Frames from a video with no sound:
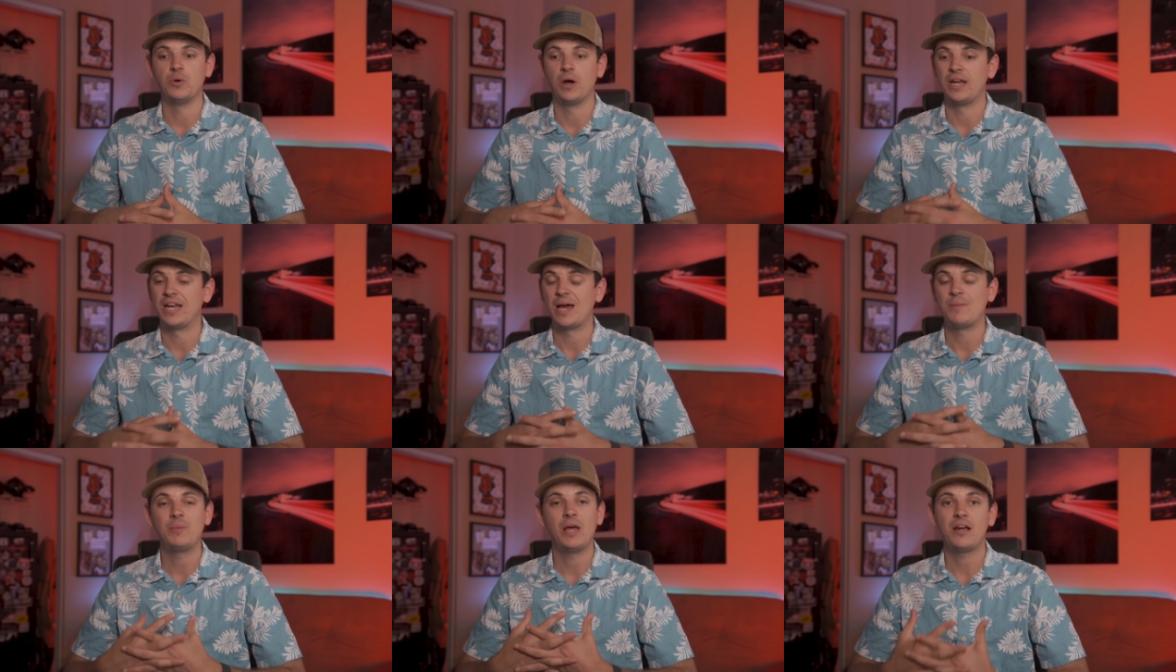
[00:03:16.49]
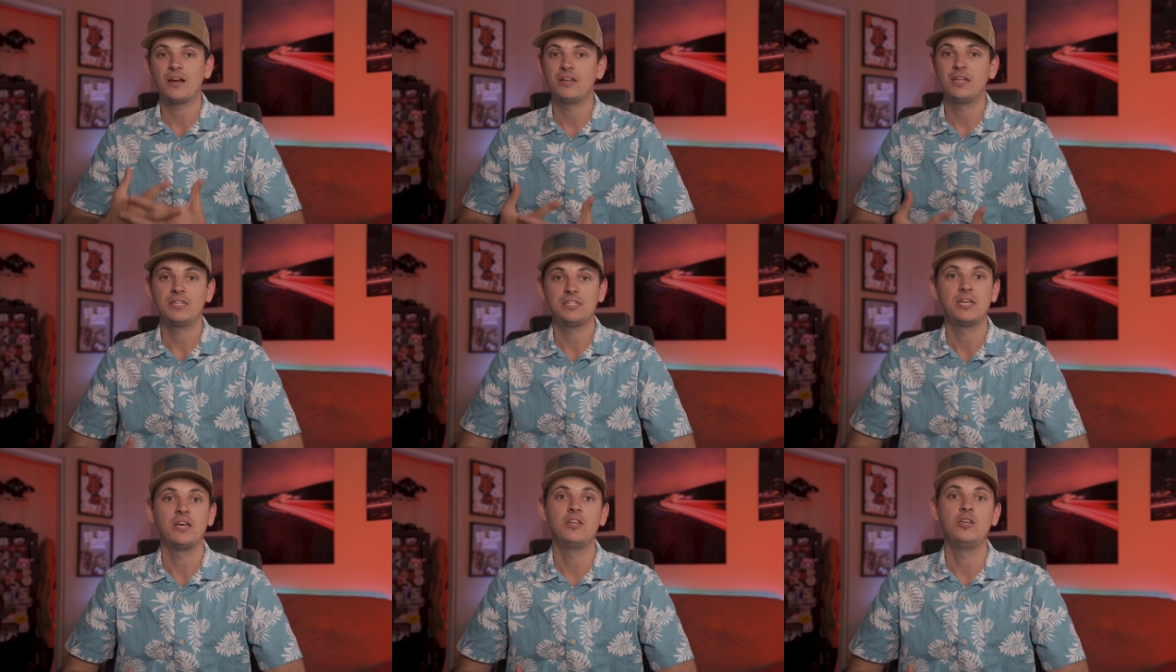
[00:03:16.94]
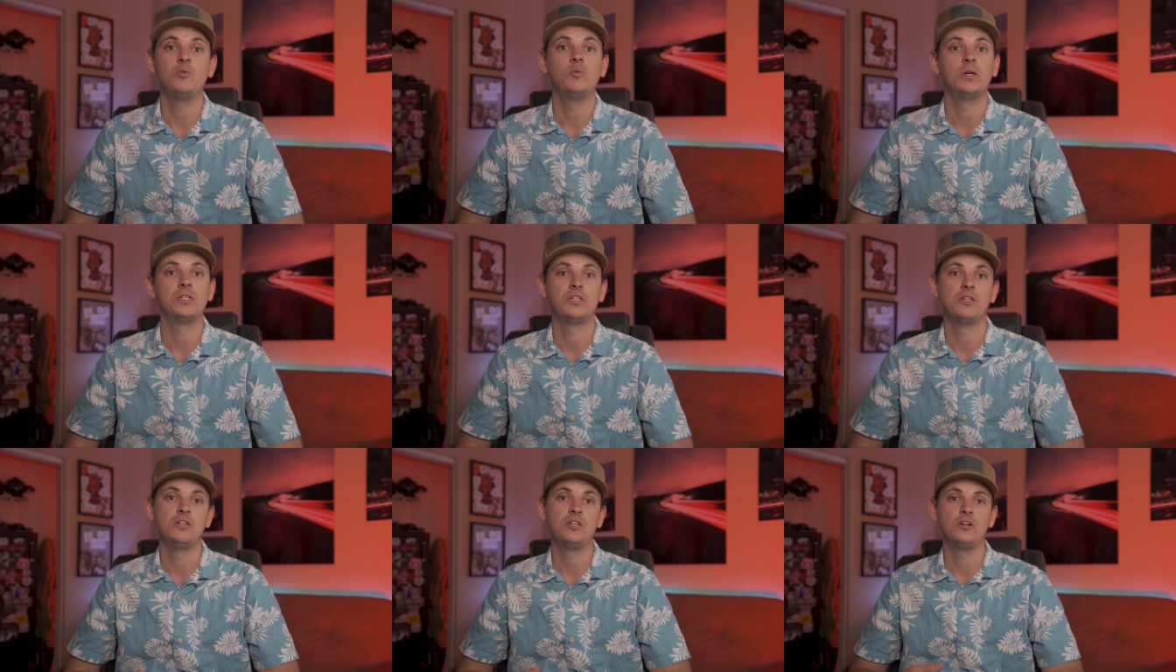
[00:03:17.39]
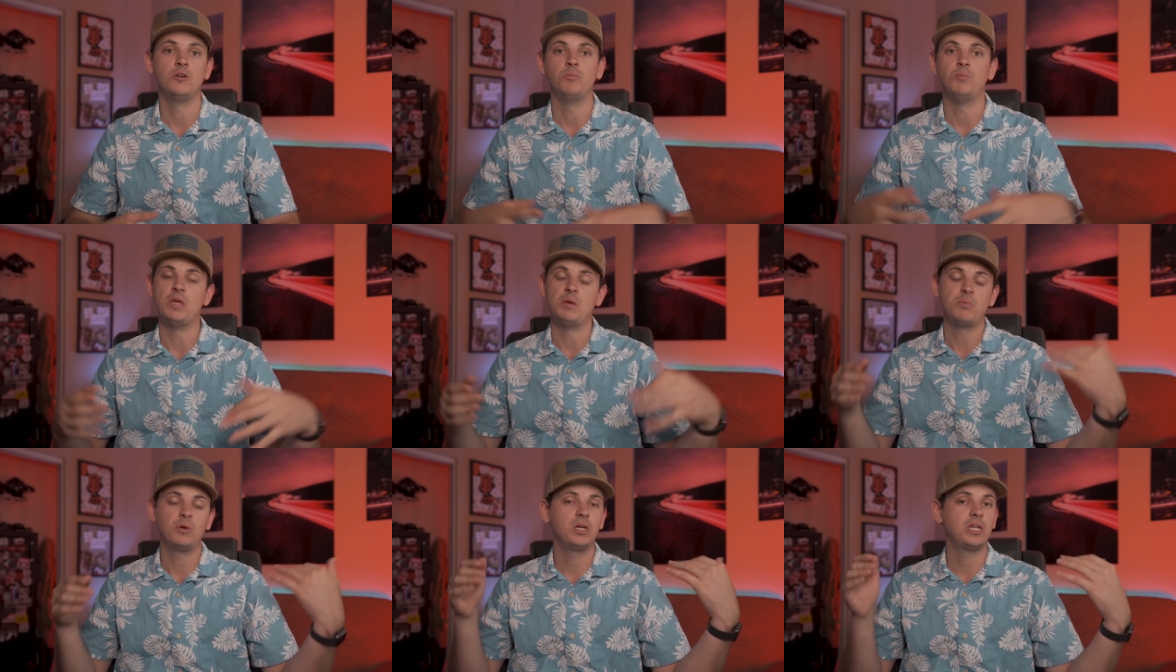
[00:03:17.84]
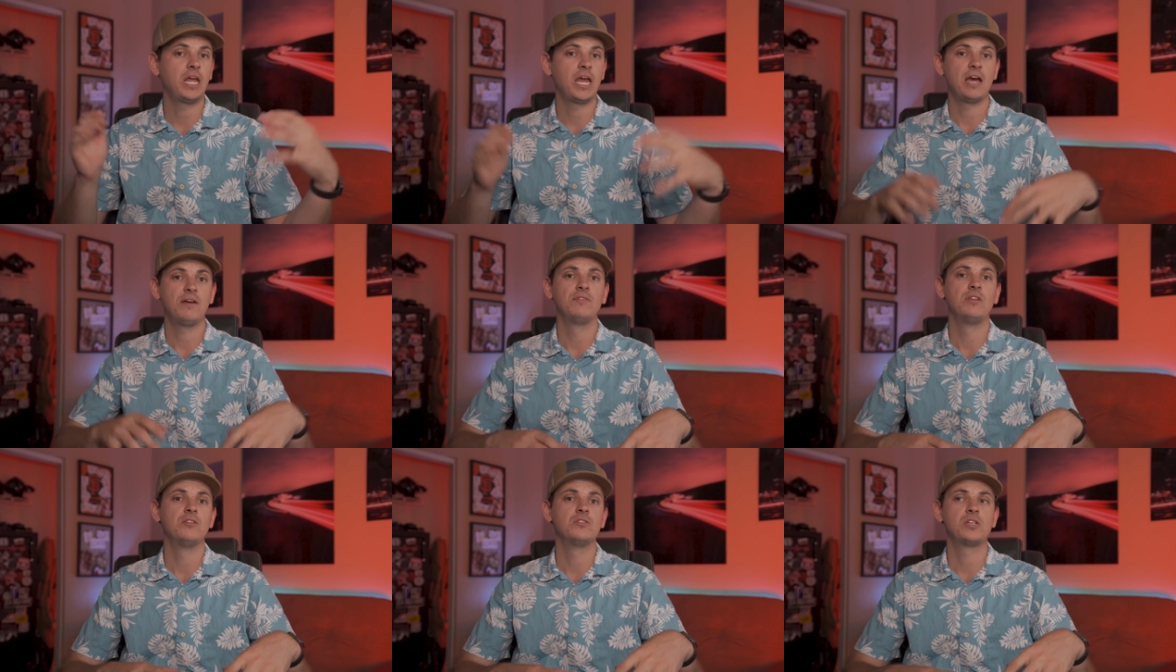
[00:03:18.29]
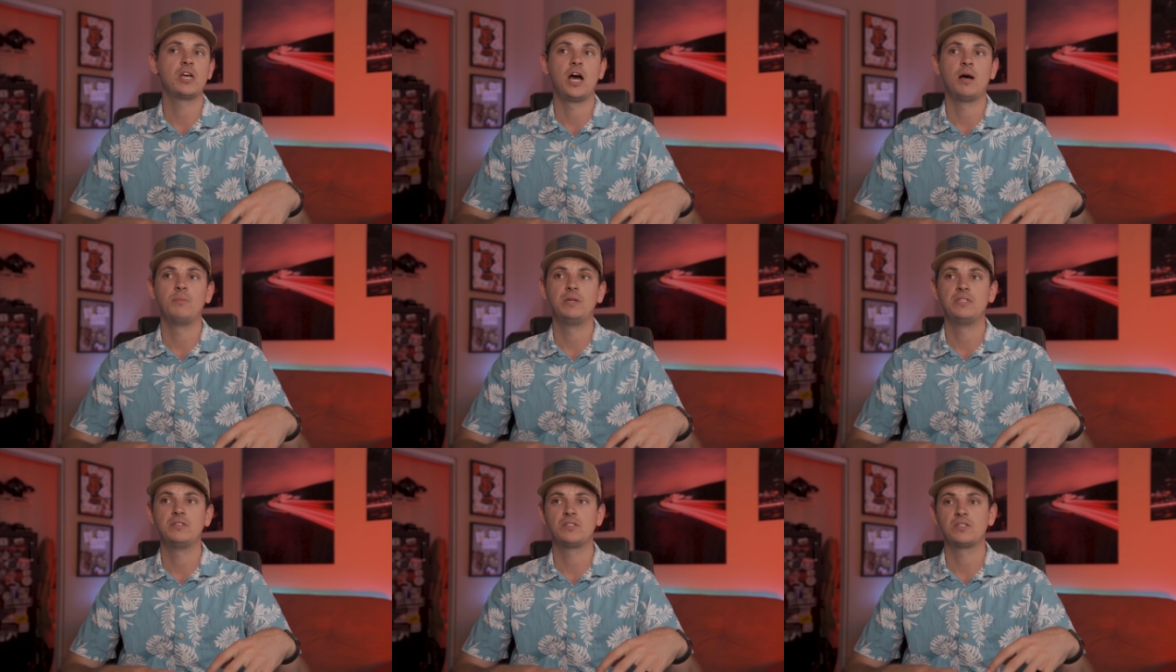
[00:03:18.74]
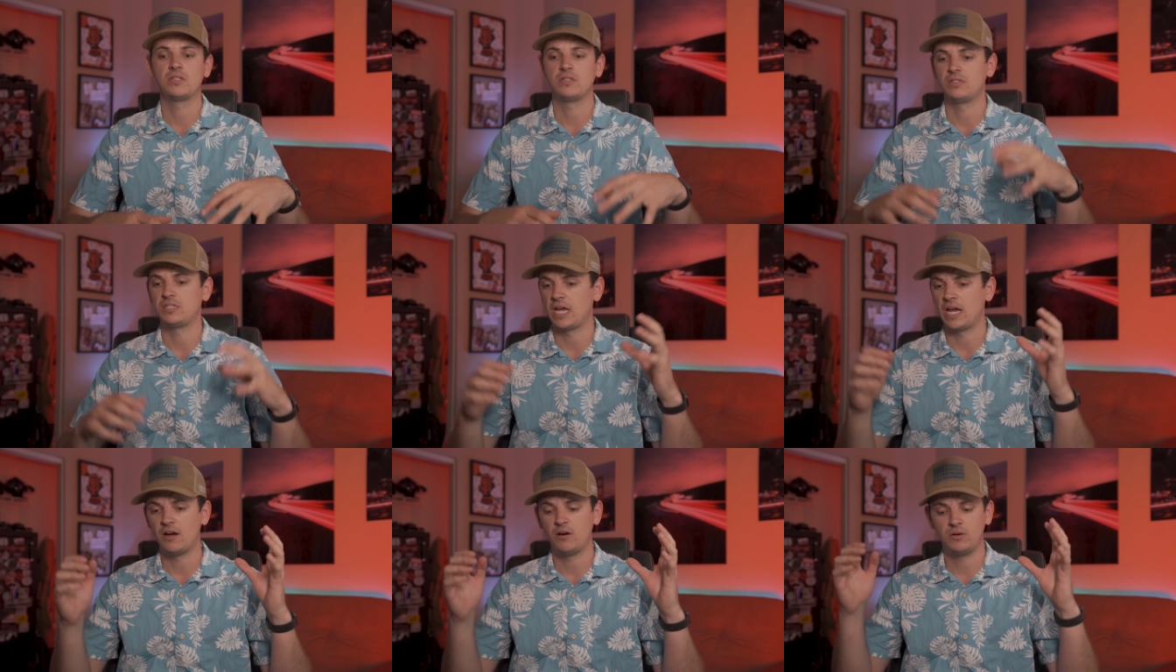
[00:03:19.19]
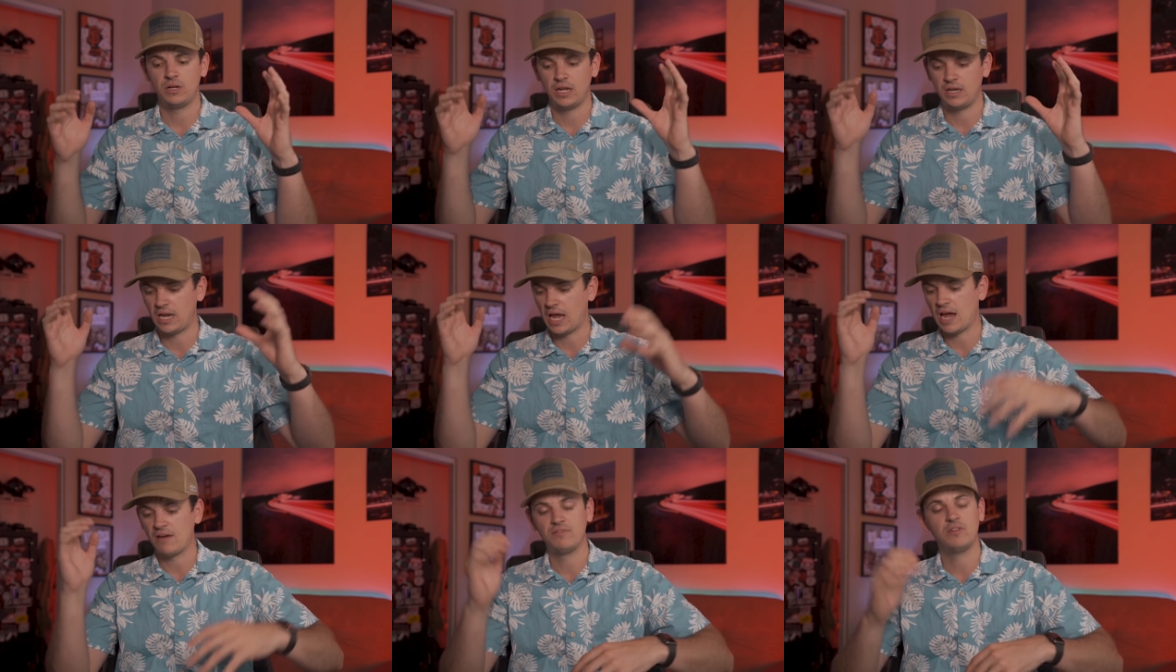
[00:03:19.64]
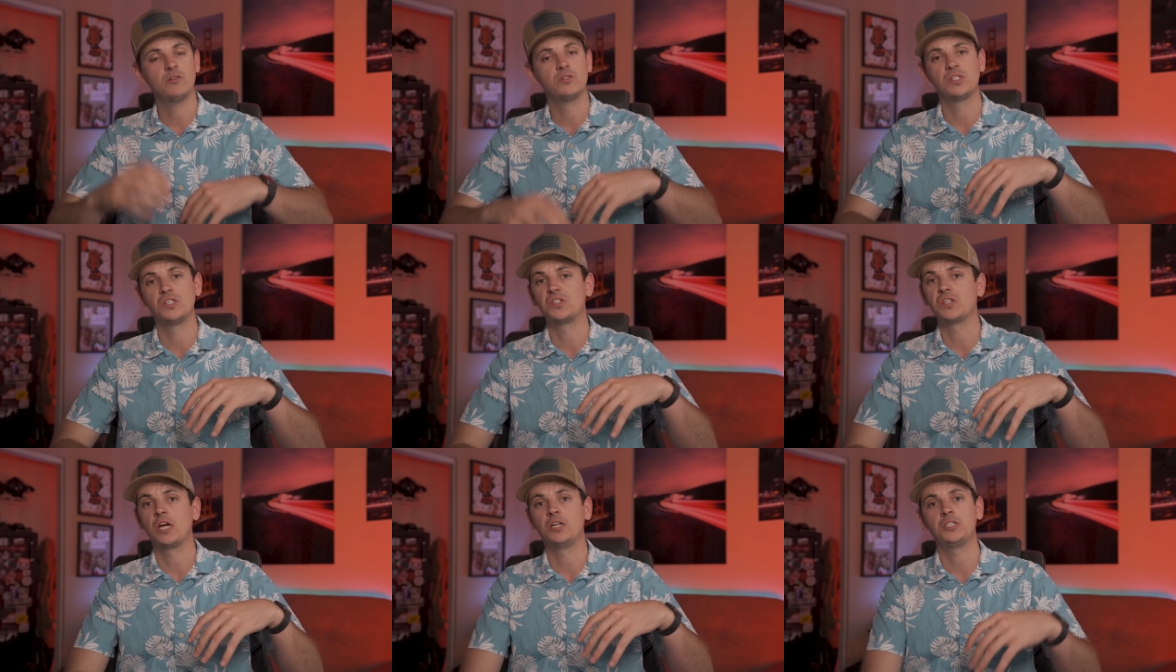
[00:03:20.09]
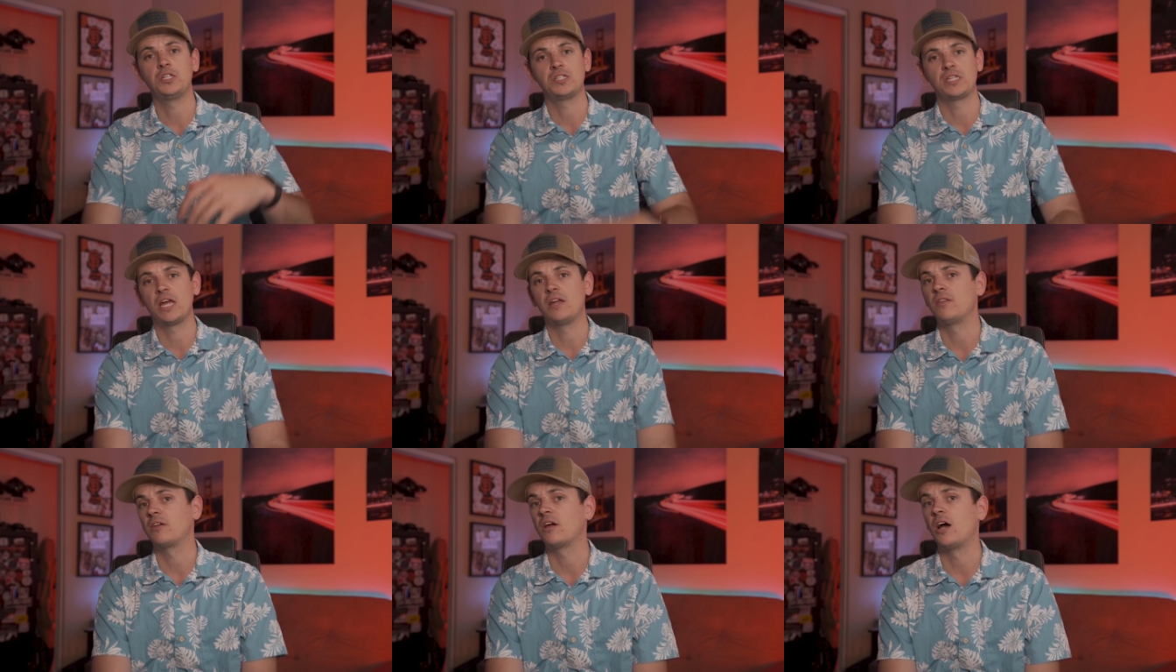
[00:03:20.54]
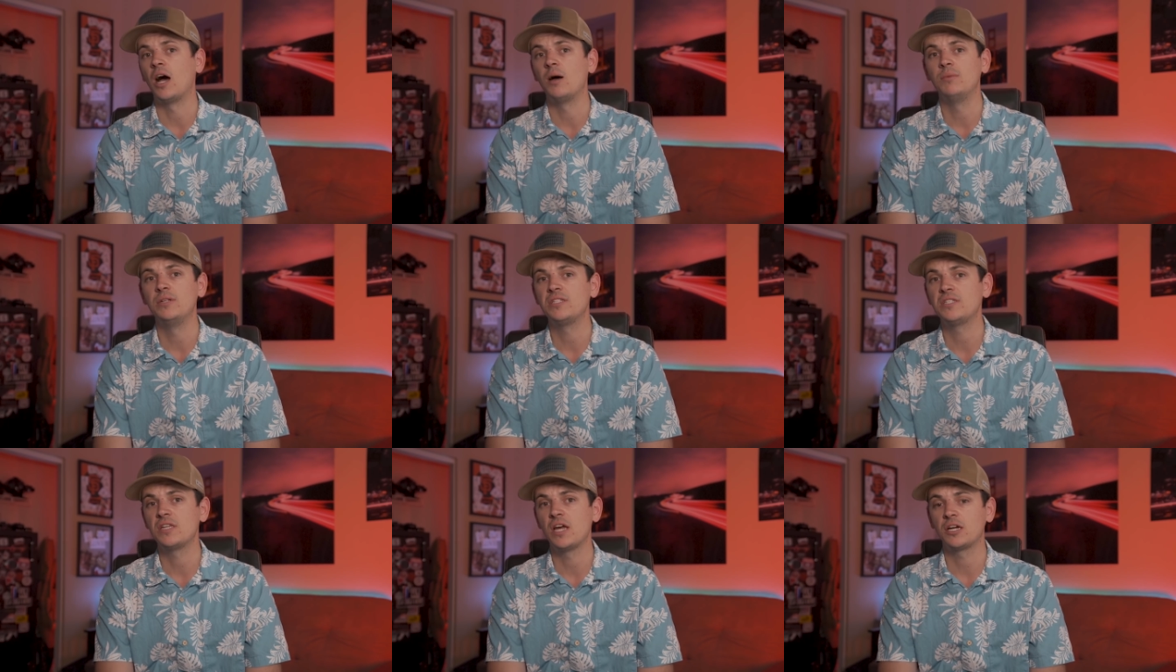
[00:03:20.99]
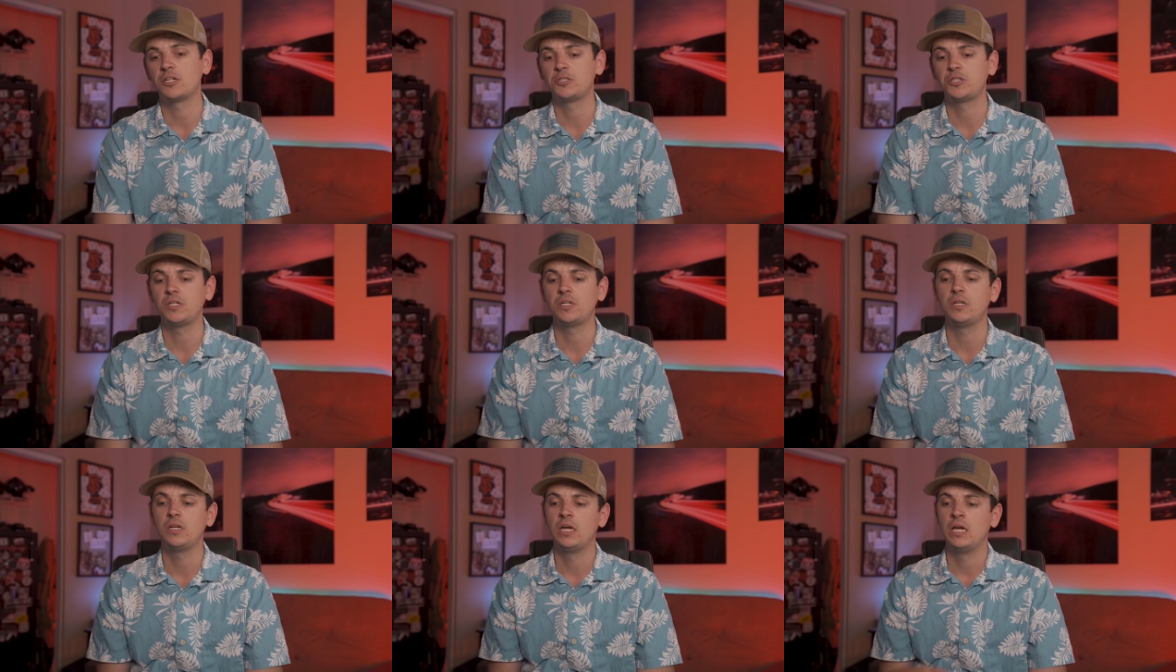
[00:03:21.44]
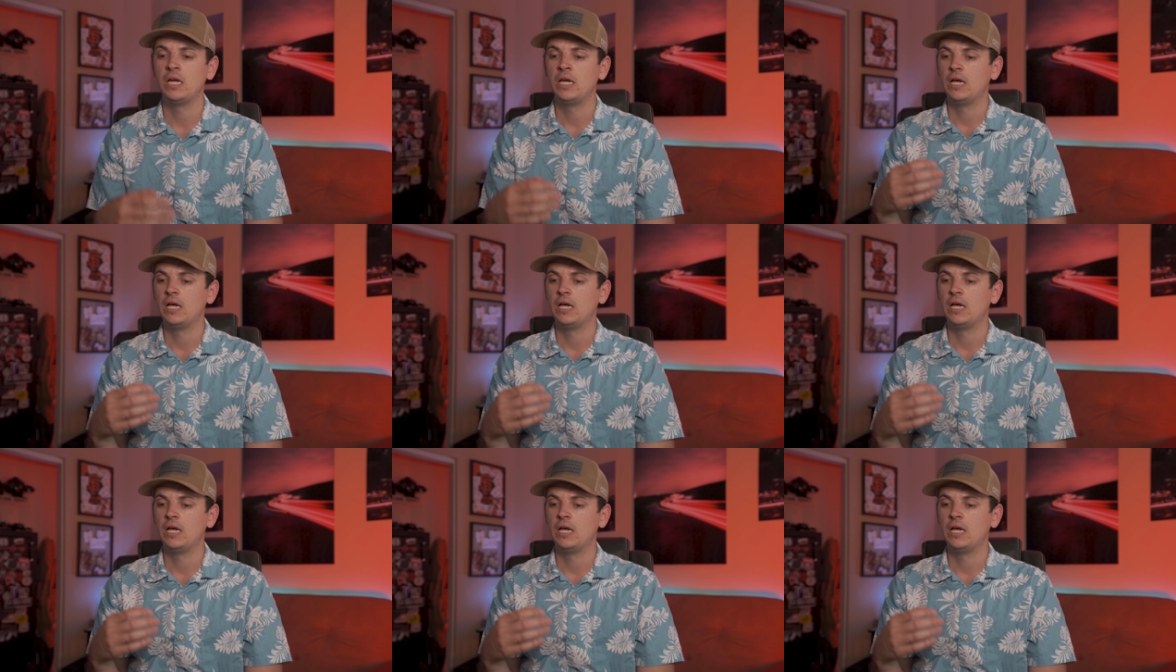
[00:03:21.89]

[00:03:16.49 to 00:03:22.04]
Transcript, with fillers: And I'm not going to tell you what to do. People can have those comments down and have those discussions down in the comment section.